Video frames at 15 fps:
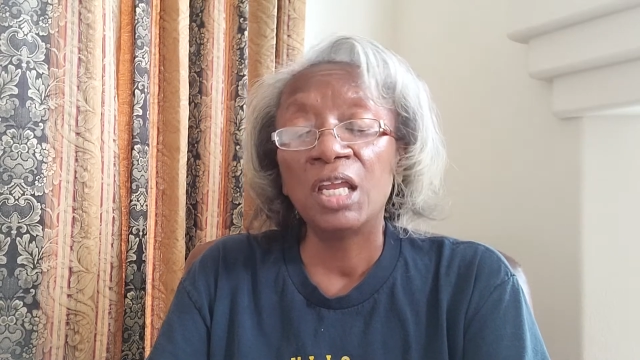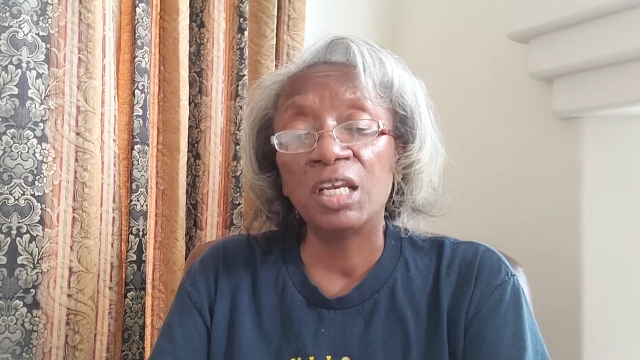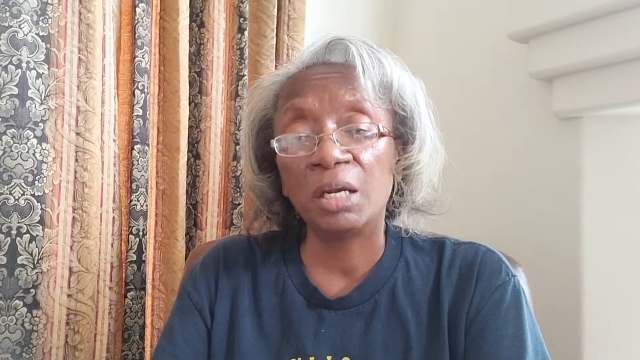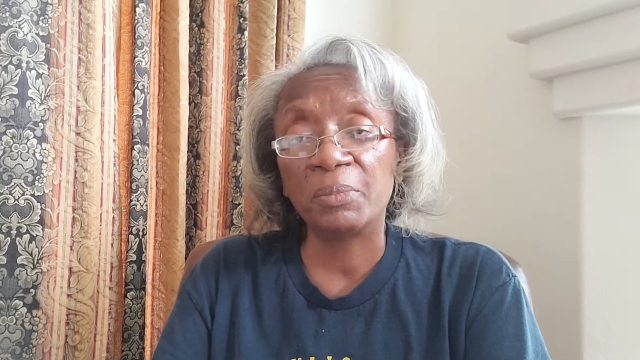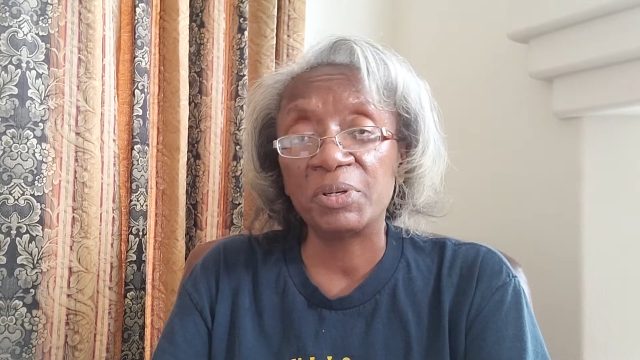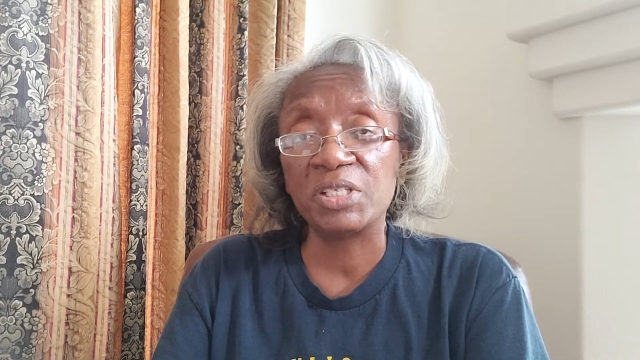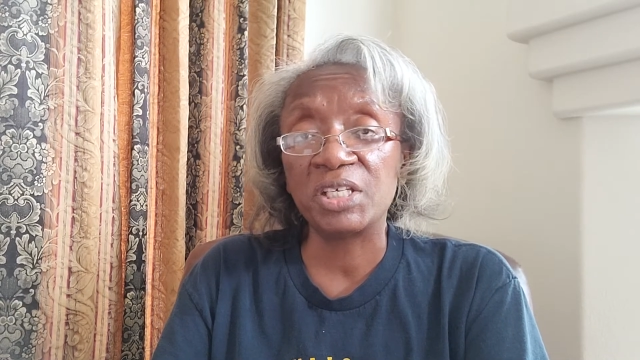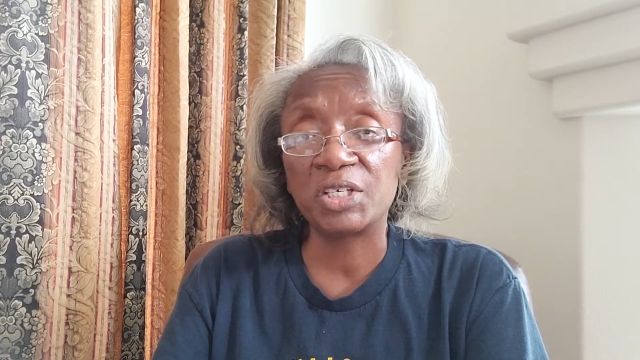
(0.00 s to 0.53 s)

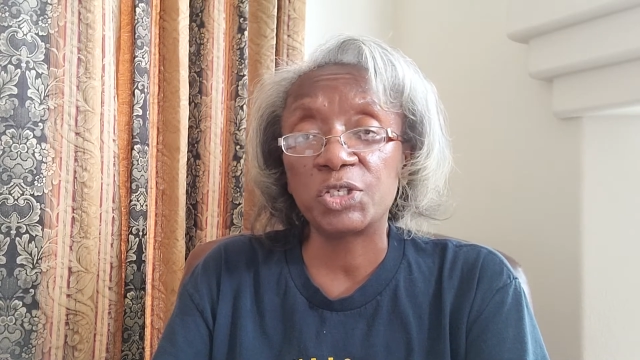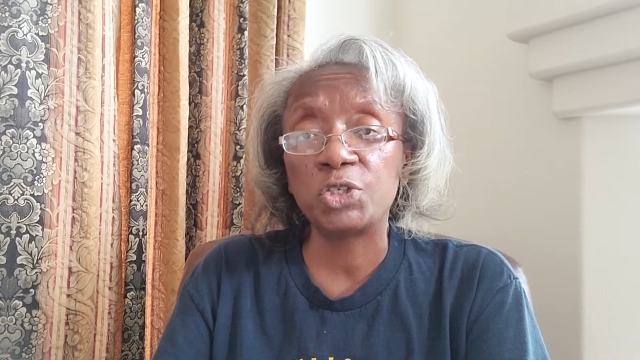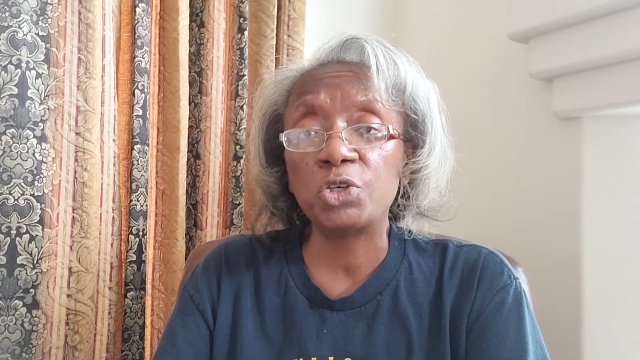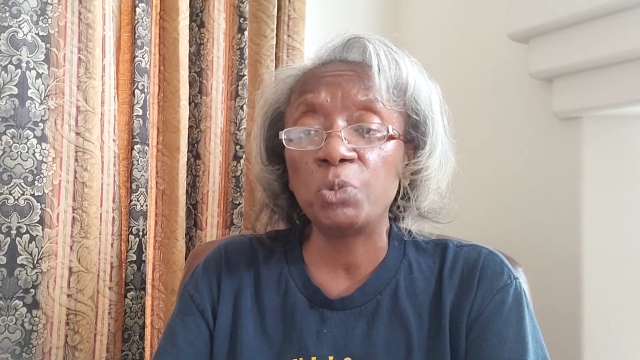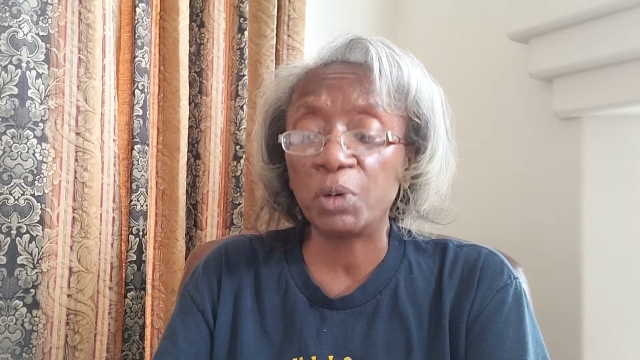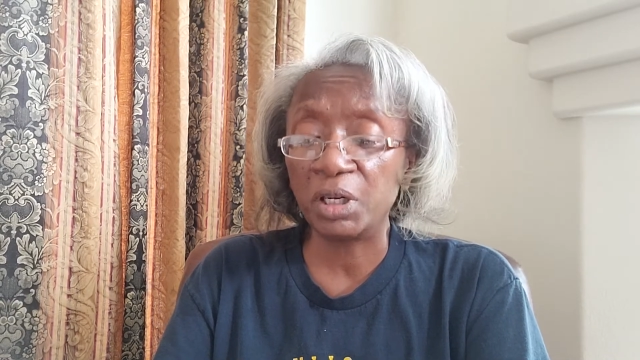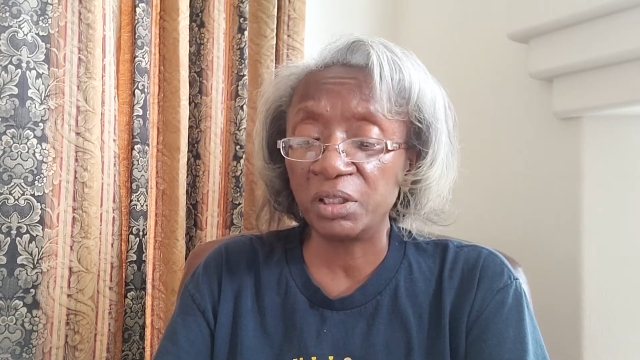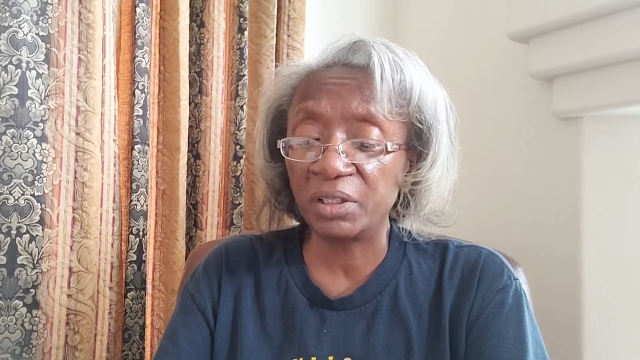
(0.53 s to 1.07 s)
Number six,
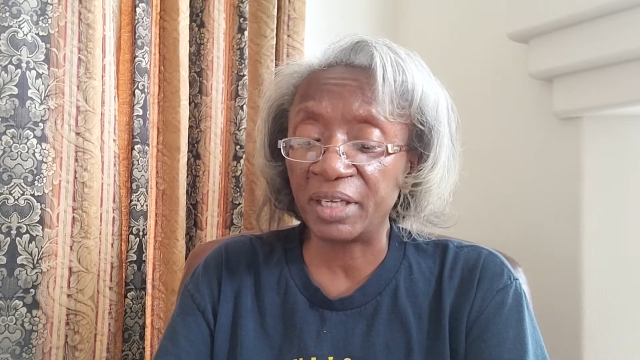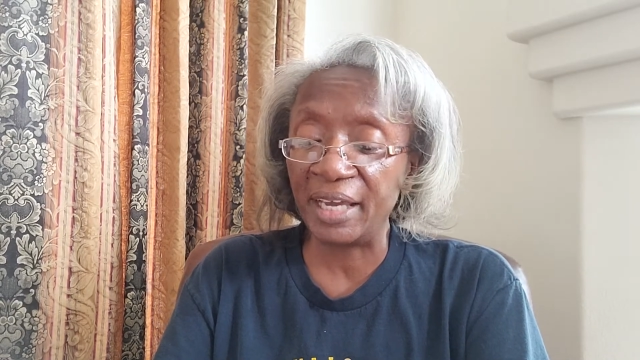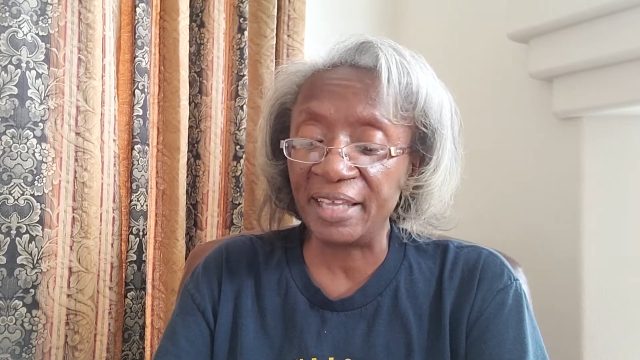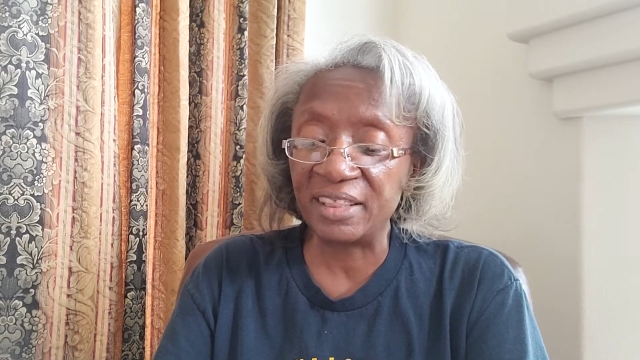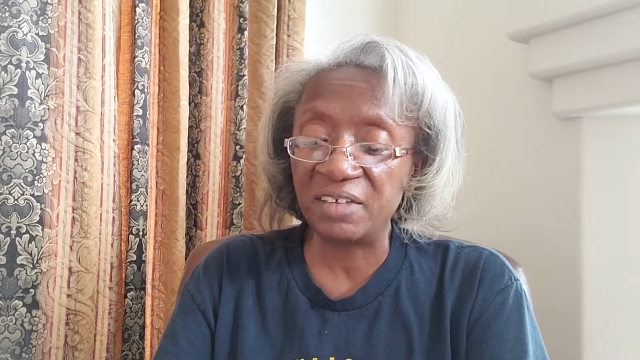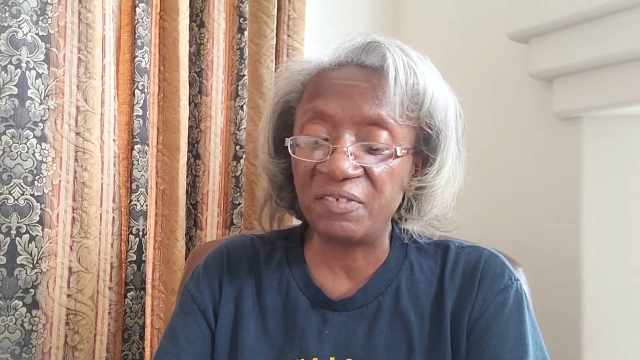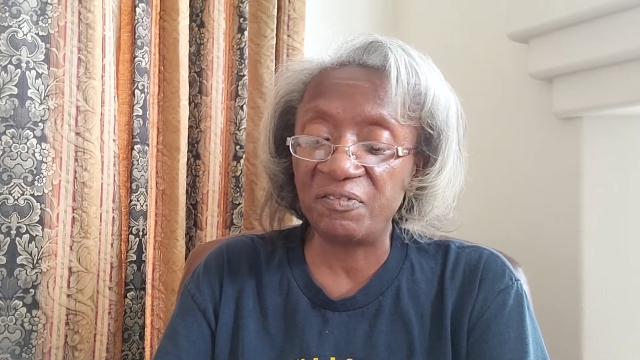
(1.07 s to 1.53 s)
you wanna look at the